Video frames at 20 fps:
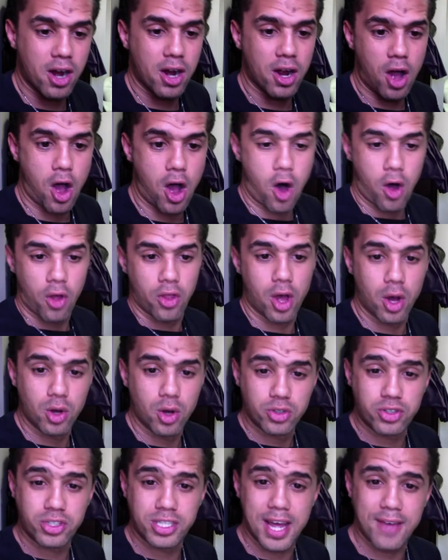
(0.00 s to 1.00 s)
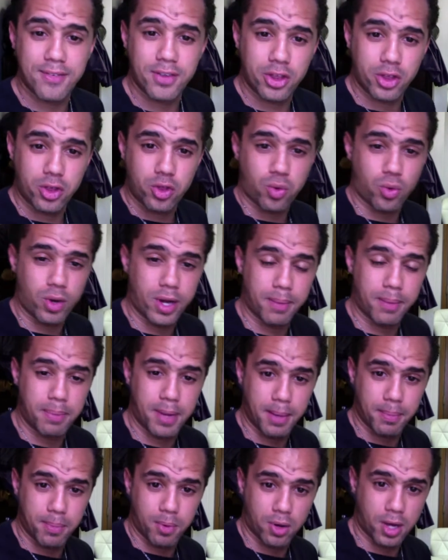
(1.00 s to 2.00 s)
all those 3
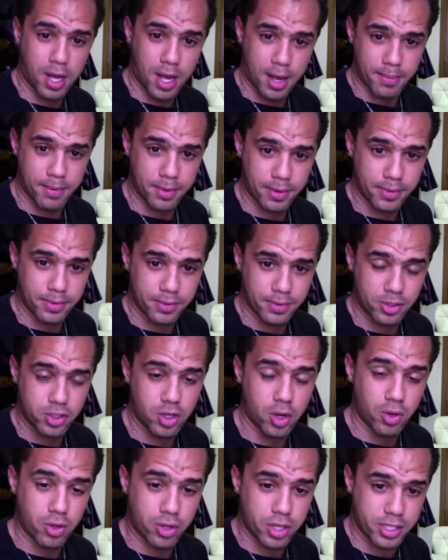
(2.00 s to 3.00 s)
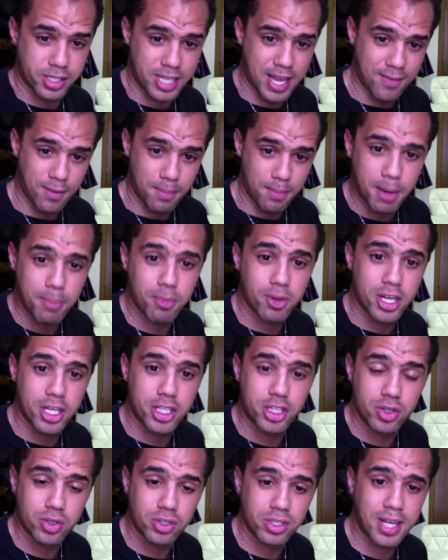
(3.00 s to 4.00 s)
people coming. So the 7 people that
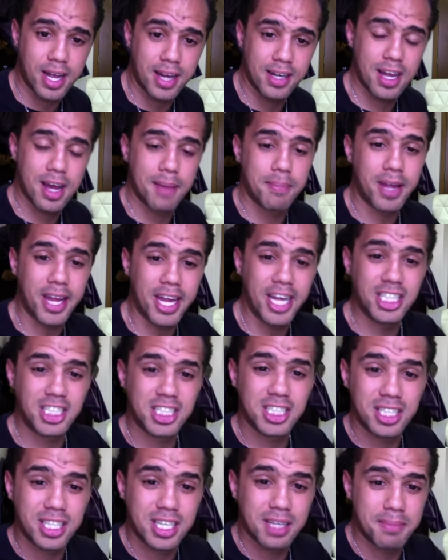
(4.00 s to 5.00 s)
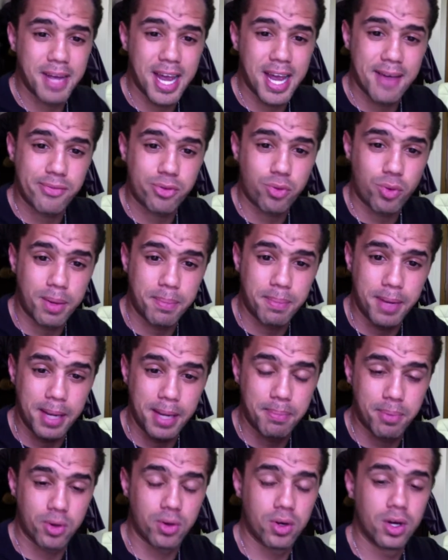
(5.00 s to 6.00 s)
you signed up, each of them have 3
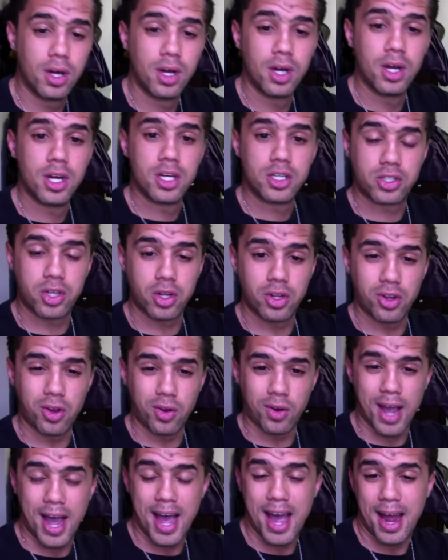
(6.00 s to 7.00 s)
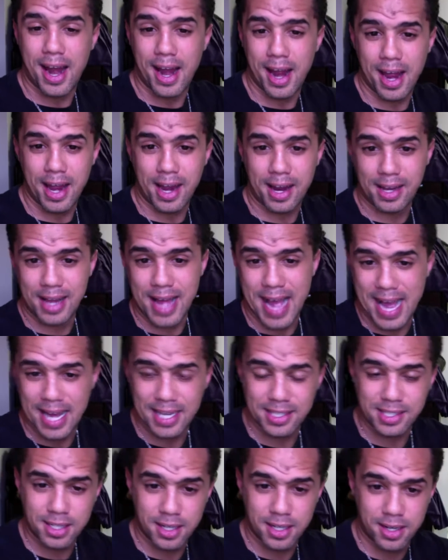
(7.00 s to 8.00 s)
people. So you got a
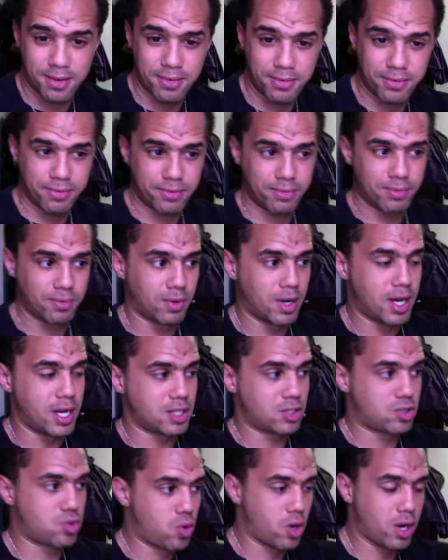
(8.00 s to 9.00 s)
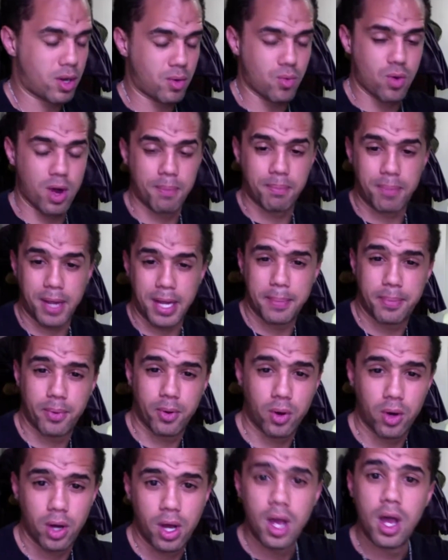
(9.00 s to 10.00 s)
class of 21
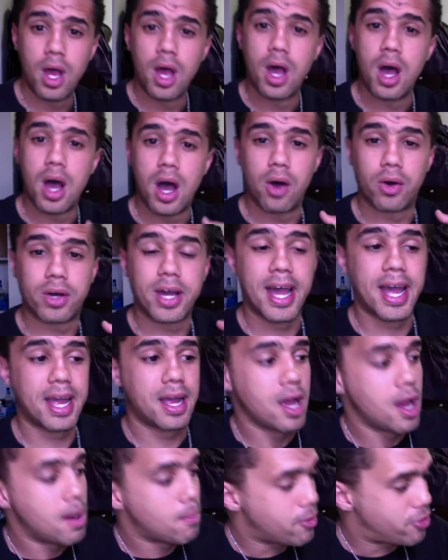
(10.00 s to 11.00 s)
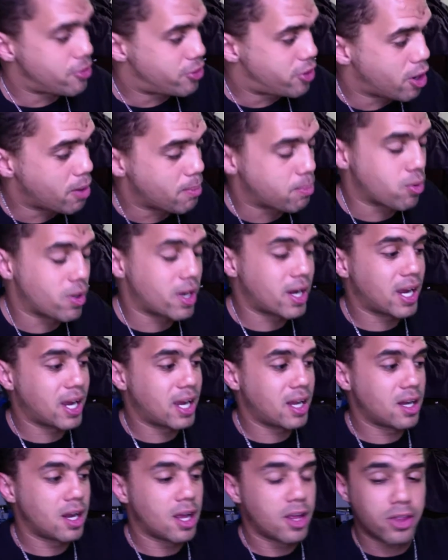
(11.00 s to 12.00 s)
people, okay? But they're
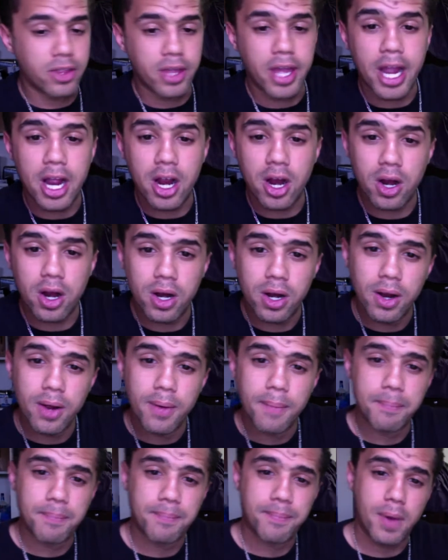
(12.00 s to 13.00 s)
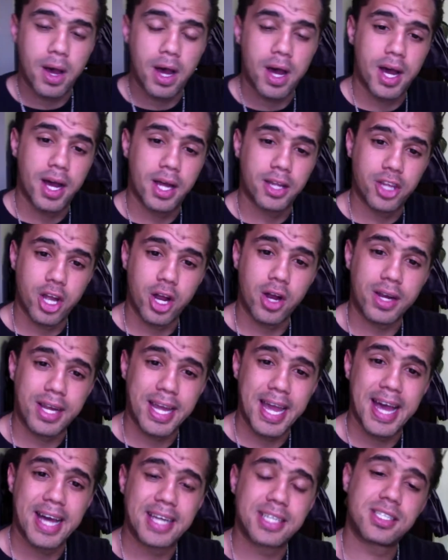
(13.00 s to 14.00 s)
bringing their
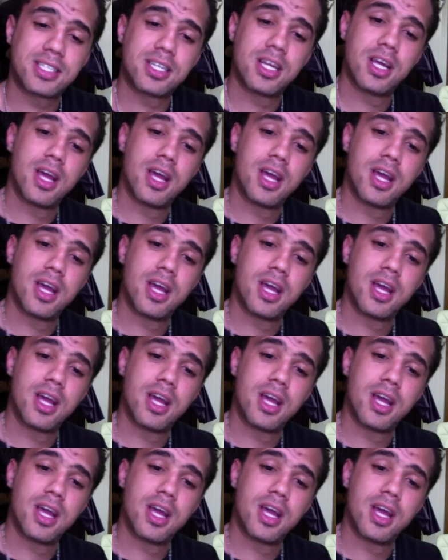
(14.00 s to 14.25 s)
guests,